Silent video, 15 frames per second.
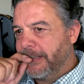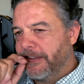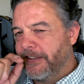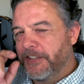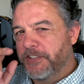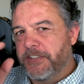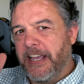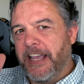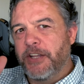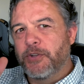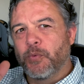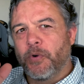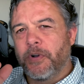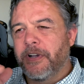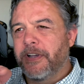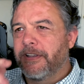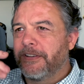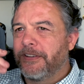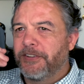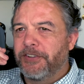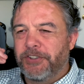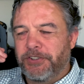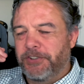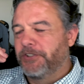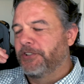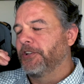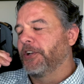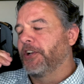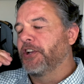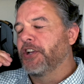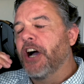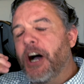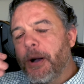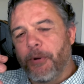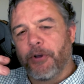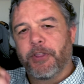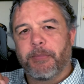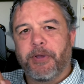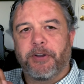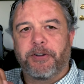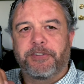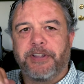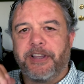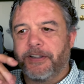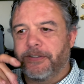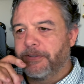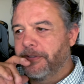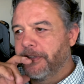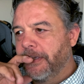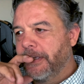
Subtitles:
The stage 1 should come on the motorcycle,